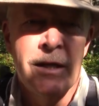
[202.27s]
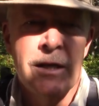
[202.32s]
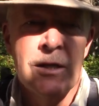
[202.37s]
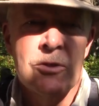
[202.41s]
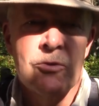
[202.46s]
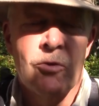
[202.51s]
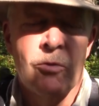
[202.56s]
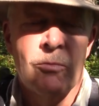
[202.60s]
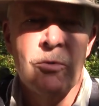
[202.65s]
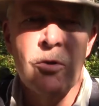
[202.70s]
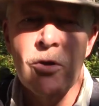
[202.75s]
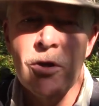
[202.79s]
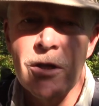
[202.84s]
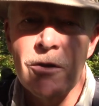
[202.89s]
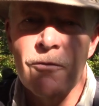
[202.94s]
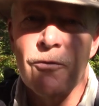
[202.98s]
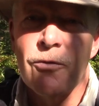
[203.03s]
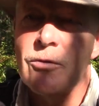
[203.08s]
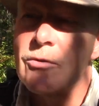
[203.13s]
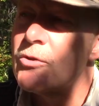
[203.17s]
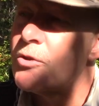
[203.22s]
So I'm looking
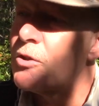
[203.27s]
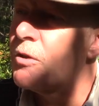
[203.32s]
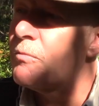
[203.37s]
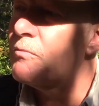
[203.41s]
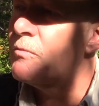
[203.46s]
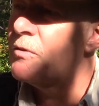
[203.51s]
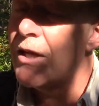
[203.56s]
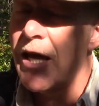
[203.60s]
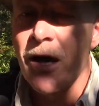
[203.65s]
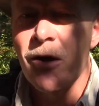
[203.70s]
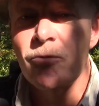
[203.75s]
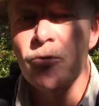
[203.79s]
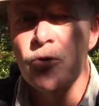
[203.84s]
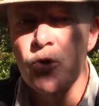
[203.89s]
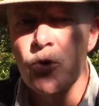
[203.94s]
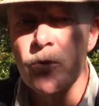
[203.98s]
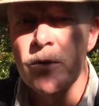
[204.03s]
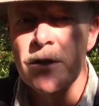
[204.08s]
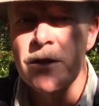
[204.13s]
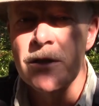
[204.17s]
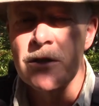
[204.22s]
for some down
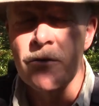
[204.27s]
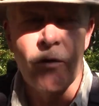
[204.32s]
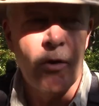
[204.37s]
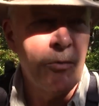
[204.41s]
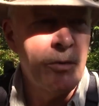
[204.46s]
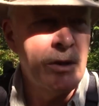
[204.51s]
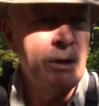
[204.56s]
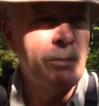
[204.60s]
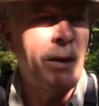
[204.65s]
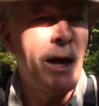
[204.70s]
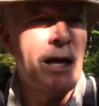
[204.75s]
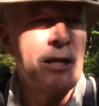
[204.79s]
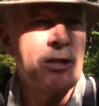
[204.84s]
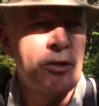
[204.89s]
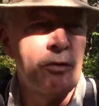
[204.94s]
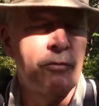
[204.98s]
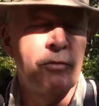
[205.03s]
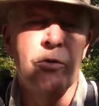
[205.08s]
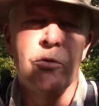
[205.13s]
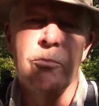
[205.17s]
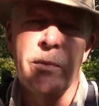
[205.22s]
trees. I've already passed
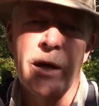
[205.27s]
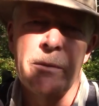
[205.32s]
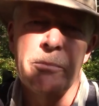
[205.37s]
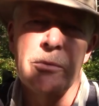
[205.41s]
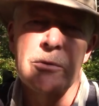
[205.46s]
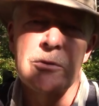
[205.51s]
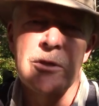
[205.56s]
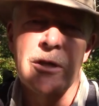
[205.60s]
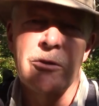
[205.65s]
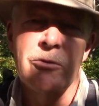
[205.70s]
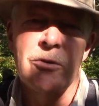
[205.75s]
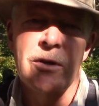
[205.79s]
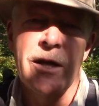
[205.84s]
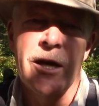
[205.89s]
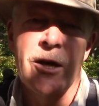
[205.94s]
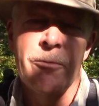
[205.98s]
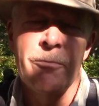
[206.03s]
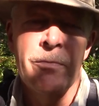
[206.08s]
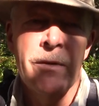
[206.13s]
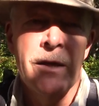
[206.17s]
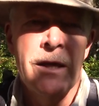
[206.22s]
a few maples that are
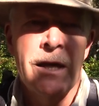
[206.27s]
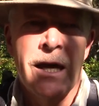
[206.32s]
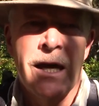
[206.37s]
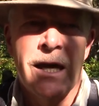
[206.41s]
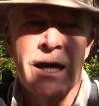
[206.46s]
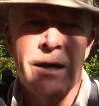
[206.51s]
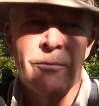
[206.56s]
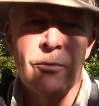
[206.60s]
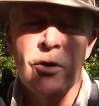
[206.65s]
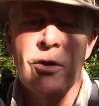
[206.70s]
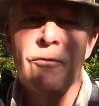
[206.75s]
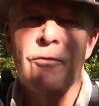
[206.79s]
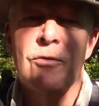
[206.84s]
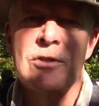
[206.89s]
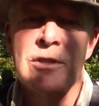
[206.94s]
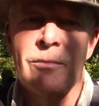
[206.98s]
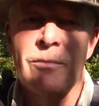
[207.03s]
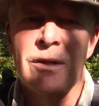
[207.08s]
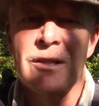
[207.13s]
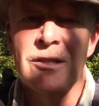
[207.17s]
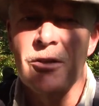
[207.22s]
down. I'm looking for
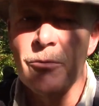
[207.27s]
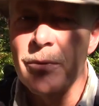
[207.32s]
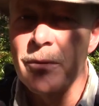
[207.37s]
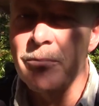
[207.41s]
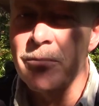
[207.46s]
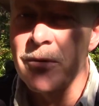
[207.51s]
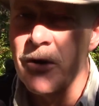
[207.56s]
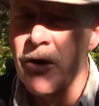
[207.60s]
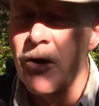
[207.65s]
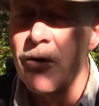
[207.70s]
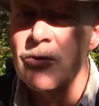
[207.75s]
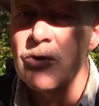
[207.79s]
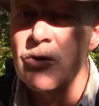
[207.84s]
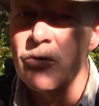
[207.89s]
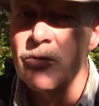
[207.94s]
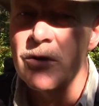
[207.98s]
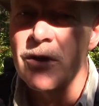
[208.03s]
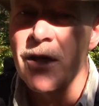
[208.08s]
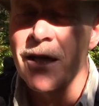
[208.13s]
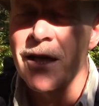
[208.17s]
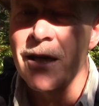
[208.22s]
something a little bit larger
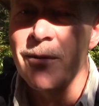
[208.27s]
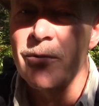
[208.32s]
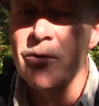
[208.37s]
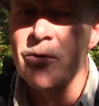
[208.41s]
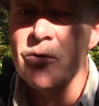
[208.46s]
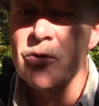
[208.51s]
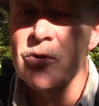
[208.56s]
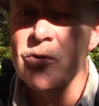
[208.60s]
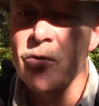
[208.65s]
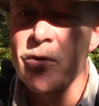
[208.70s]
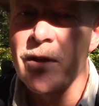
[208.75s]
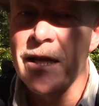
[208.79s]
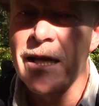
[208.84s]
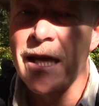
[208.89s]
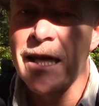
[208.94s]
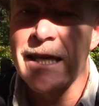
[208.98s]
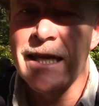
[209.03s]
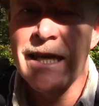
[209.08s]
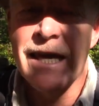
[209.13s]
in diameter so that I